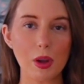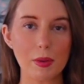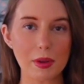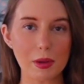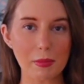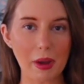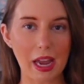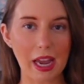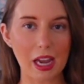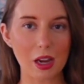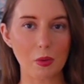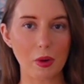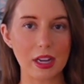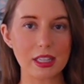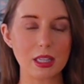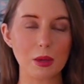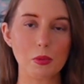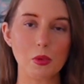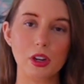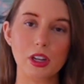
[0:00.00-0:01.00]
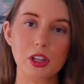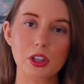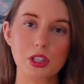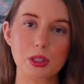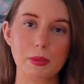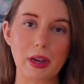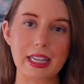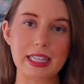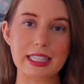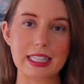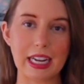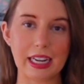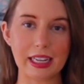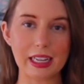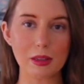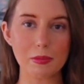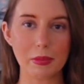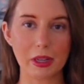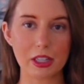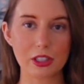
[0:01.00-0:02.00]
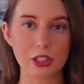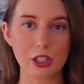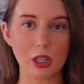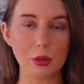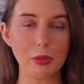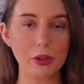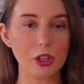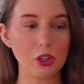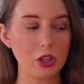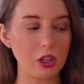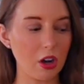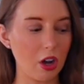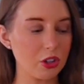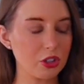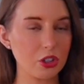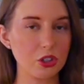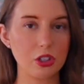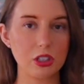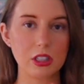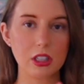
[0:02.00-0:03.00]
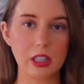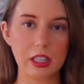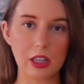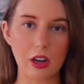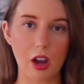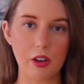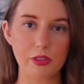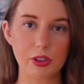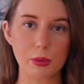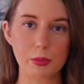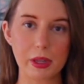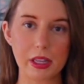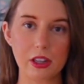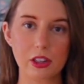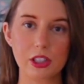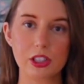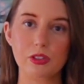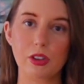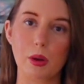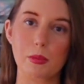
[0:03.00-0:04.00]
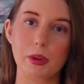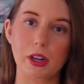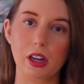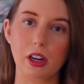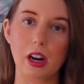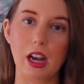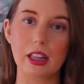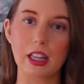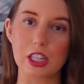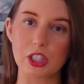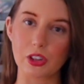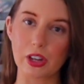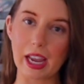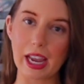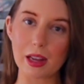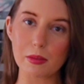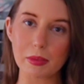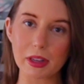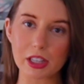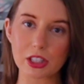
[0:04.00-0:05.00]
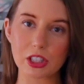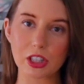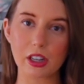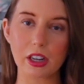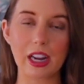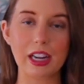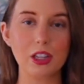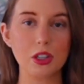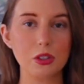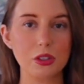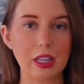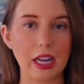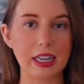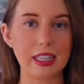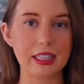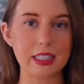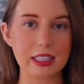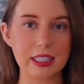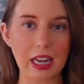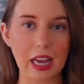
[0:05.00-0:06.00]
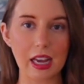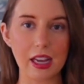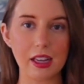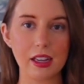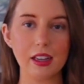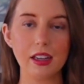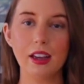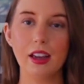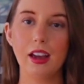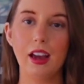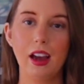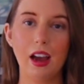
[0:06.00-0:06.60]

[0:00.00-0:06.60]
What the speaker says: whipping my egg whites, I'm going to use my standing mixer, but you can also just clean off your beaters from your electric hand mixer and use that instead.